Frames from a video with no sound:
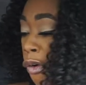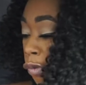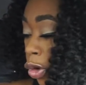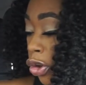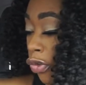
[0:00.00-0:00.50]

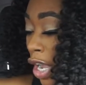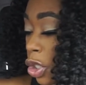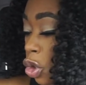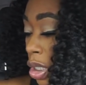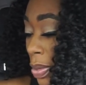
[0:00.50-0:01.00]
for the rain
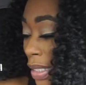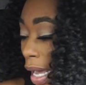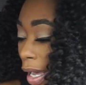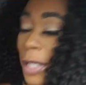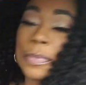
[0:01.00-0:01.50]
to
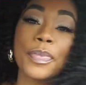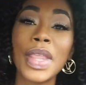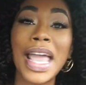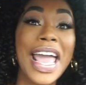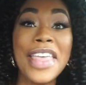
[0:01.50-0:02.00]
subside,
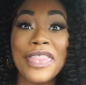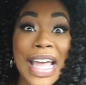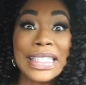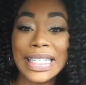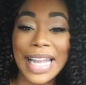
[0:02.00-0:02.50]
and
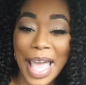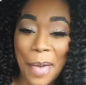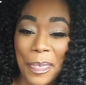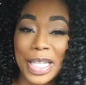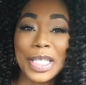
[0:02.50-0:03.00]
that didn't
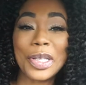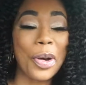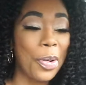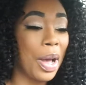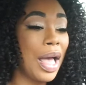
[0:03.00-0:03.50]
happen.
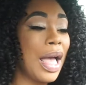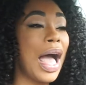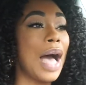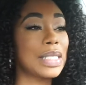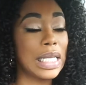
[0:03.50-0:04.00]
So
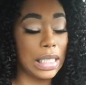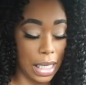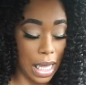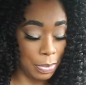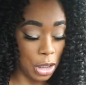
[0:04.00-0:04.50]
I was like,
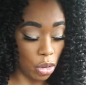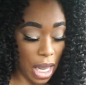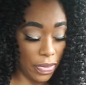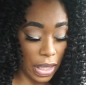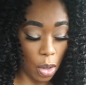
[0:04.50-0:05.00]
Leah, I'm just gonna
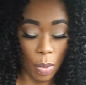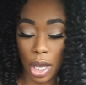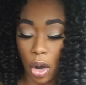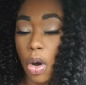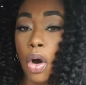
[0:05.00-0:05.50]
have to get wet
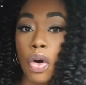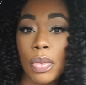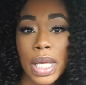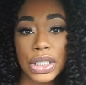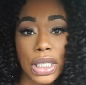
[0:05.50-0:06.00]
and go
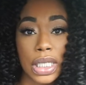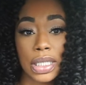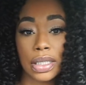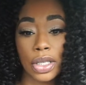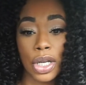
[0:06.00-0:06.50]
home and
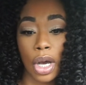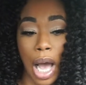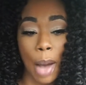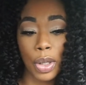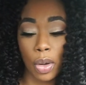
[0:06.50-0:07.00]
just, you know,
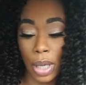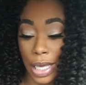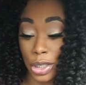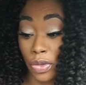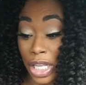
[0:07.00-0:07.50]
I'll be
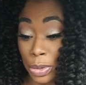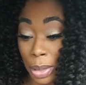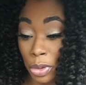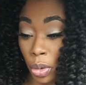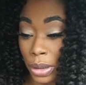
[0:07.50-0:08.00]
okay. So that's what
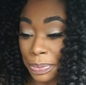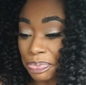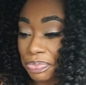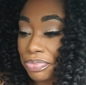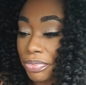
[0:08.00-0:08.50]
I'm doing.
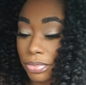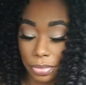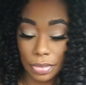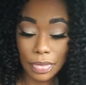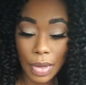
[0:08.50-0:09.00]

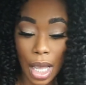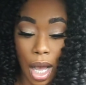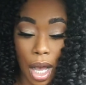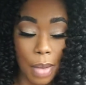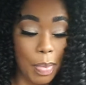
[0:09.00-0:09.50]

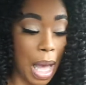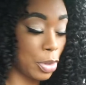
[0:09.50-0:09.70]
Um, I'm